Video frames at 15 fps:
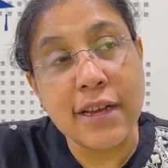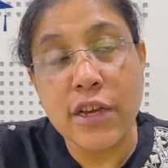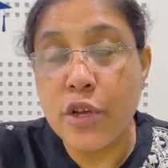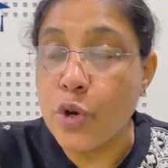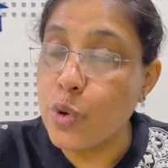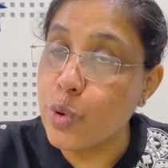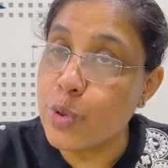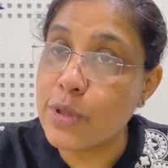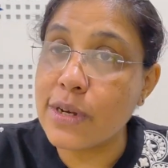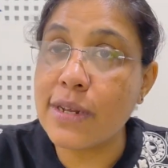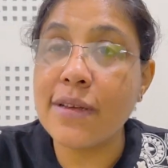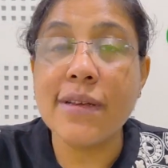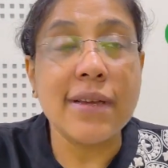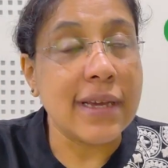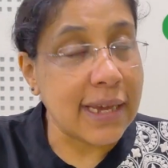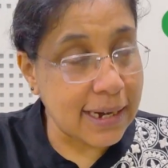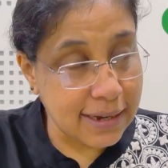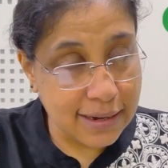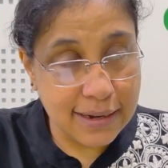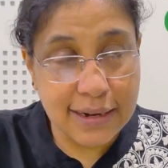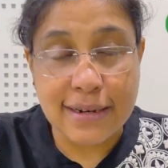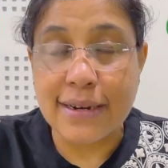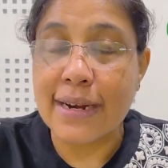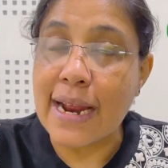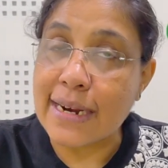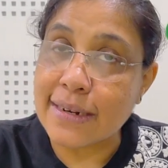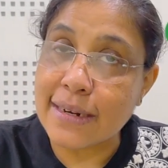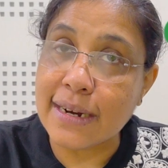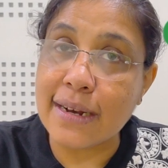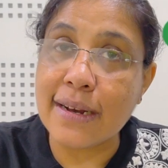used in
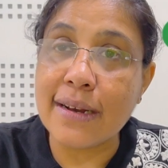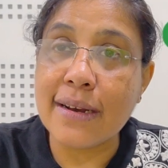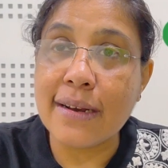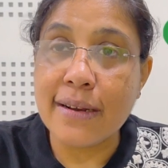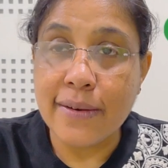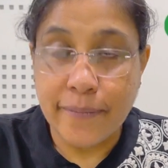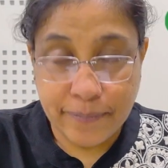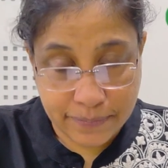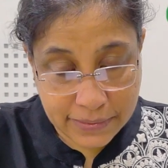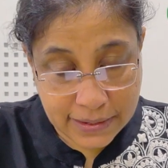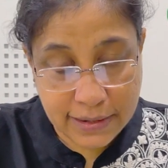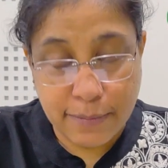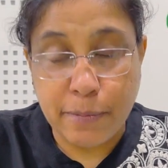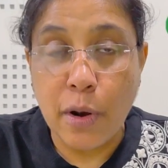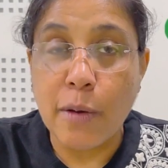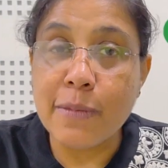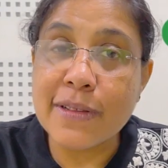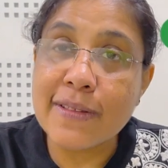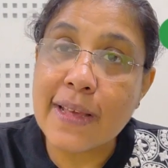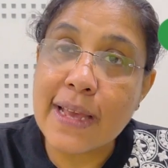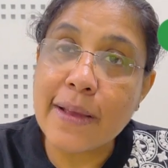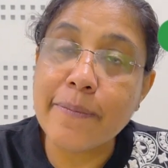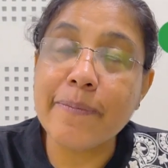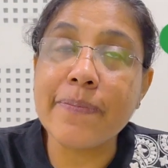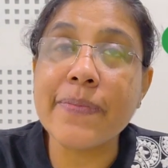international diplomacy.